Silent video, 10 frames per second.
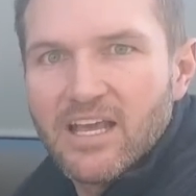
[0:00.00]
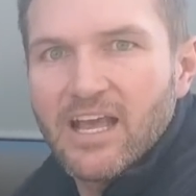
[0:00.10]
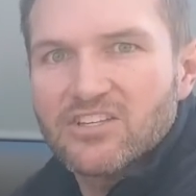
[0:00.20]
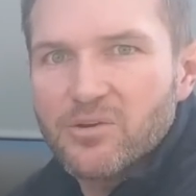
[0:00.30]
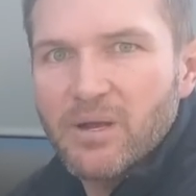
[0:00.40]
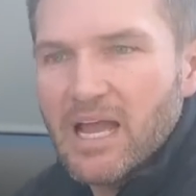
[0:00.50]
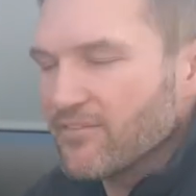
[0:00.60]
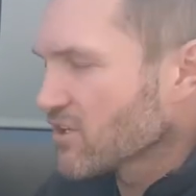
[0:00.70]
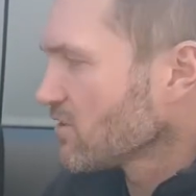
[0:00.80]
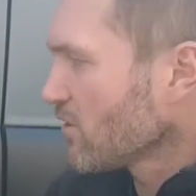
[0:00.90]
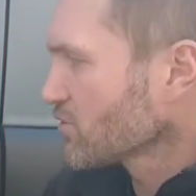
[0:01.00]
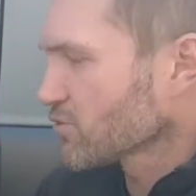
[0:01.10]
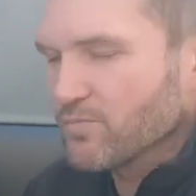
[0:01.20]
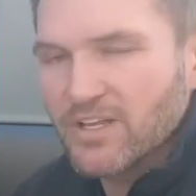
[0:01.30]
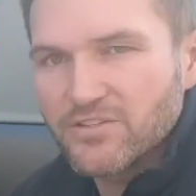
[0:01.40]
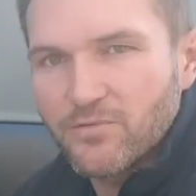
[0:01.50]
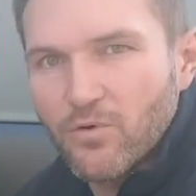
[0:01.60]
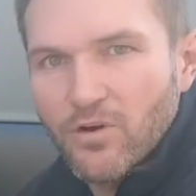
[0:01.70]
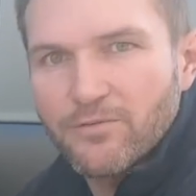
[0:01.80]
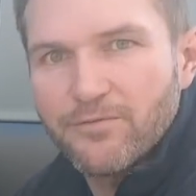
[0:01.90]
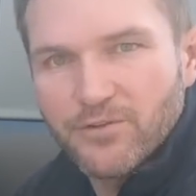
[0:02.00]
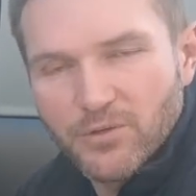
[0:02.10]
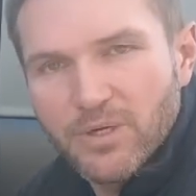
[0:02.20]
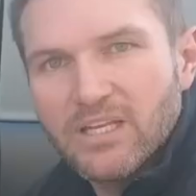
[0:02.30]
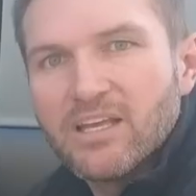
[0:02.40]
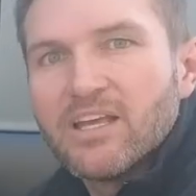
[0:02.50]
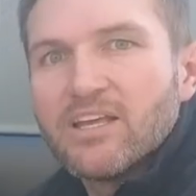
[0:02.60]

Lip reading: And so by having a larger reservoir of fluid,